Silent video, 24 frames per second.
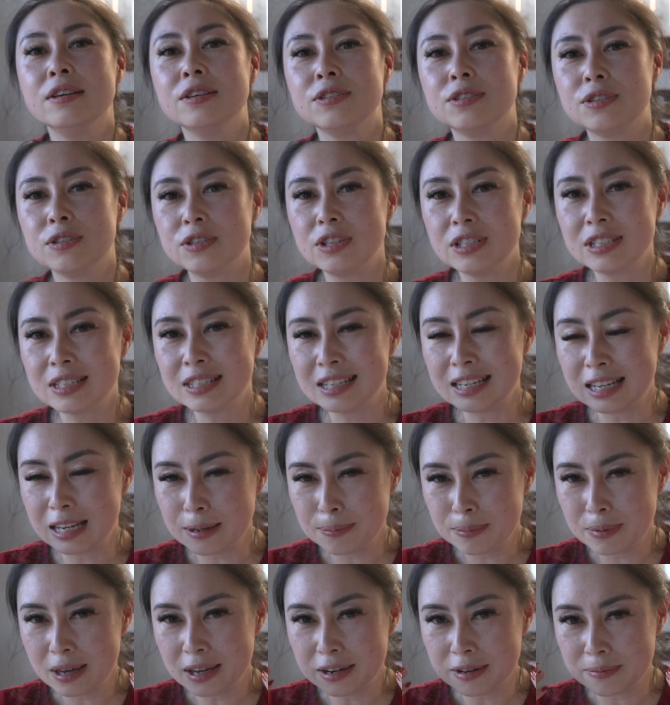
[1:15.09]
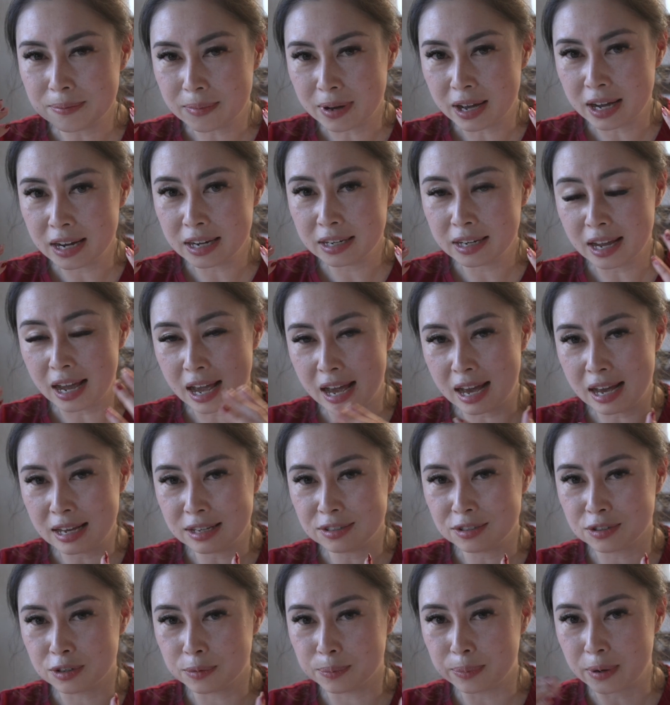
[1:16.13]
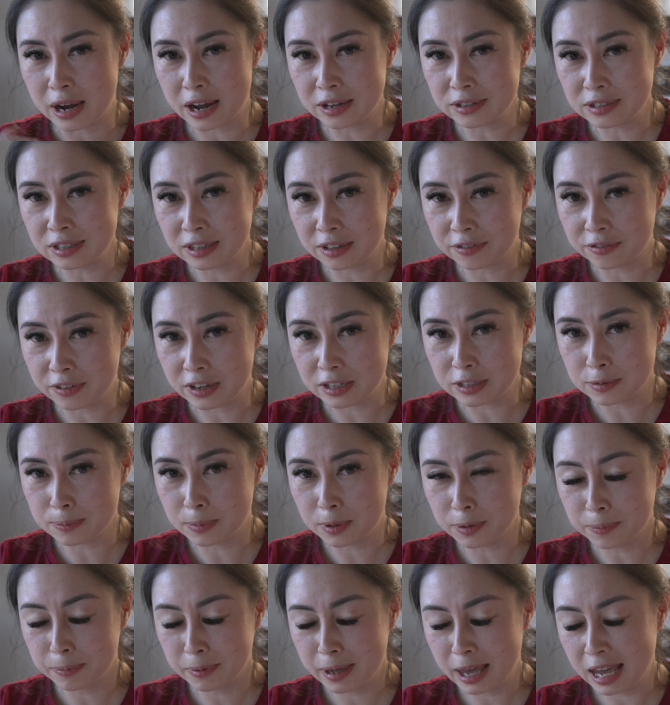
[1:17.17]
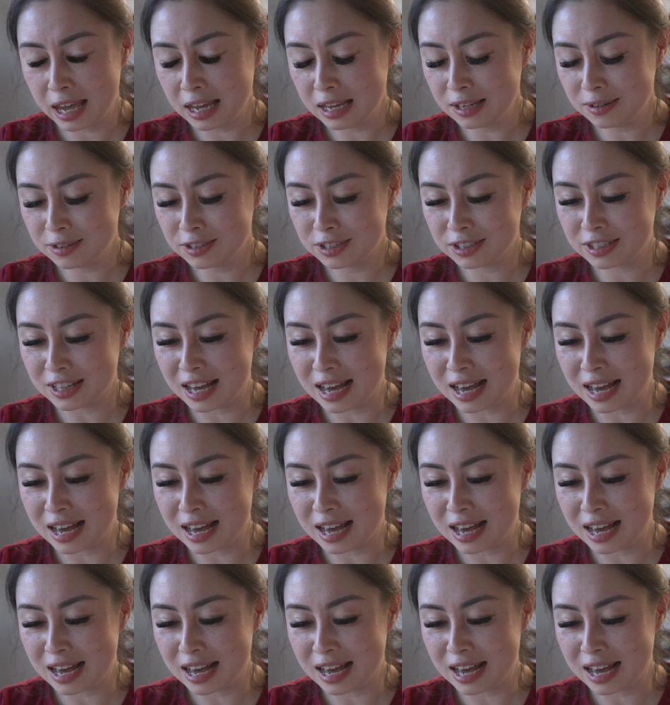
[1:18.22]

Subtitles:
So just keep that in mind as you're browsing the Facebook page,